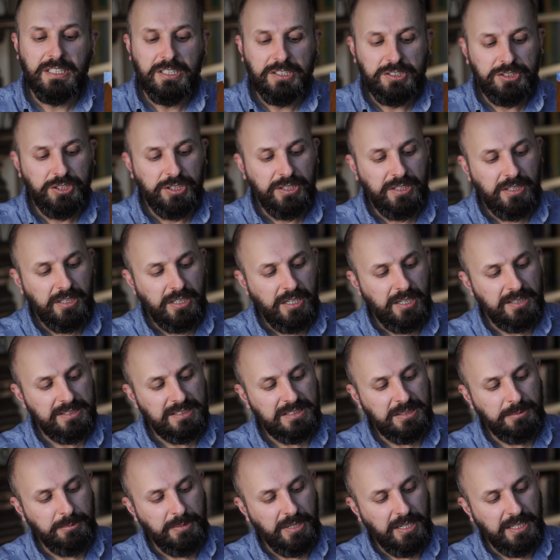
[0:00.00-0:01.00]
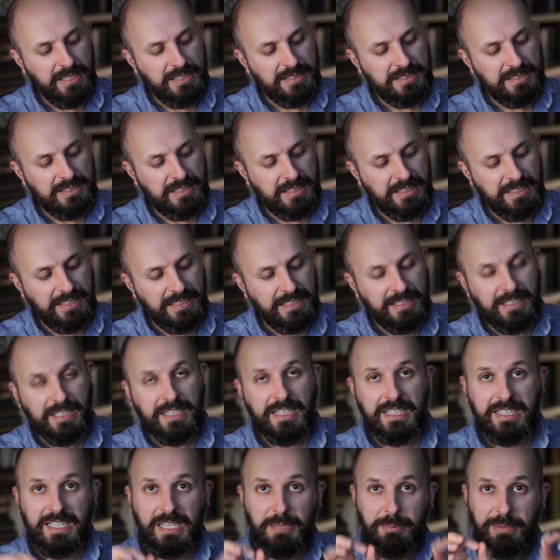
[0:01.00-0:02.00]
So you can customize
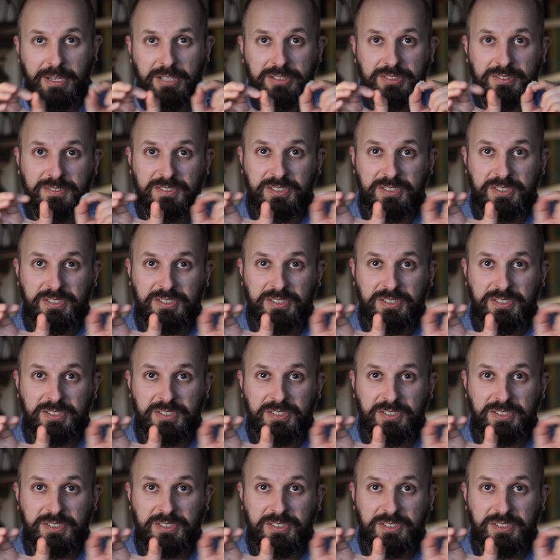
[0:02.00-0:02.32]
the amount